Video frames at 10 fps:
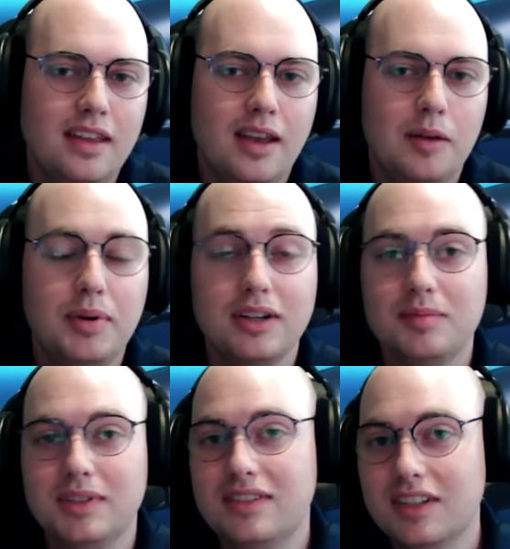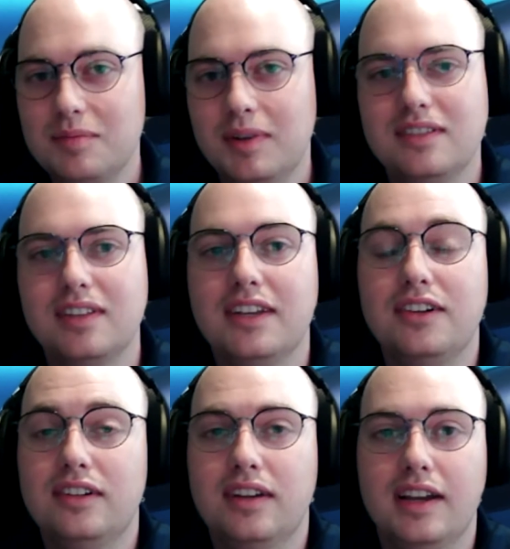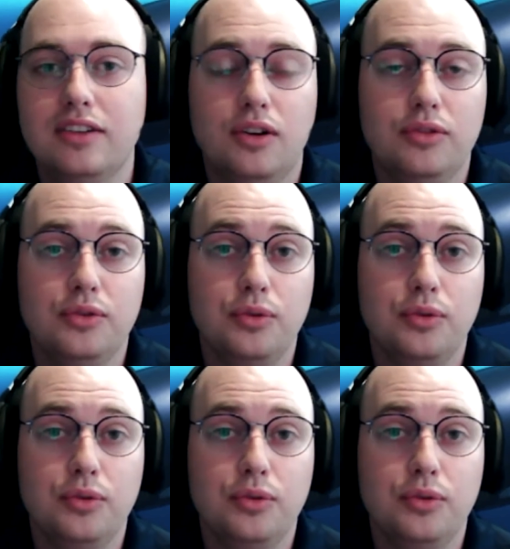Approximately 6 months later, I had gone through